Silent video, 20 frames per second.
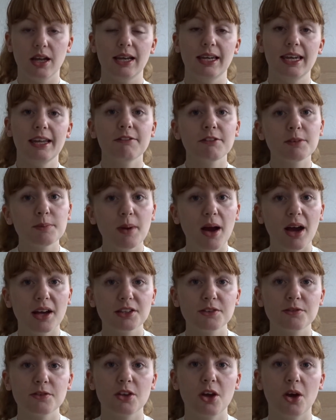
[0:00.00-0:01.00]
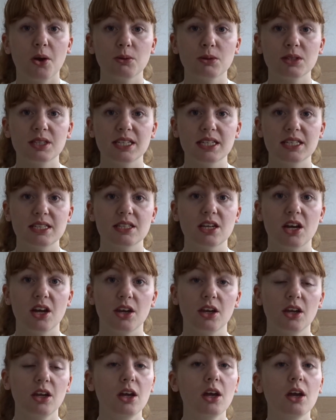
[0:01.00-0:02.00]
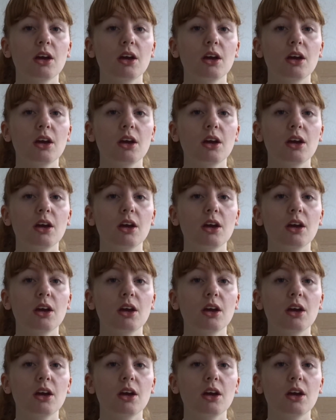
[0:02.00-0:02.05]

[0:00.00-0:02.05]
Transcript: a lift pass for the whole season,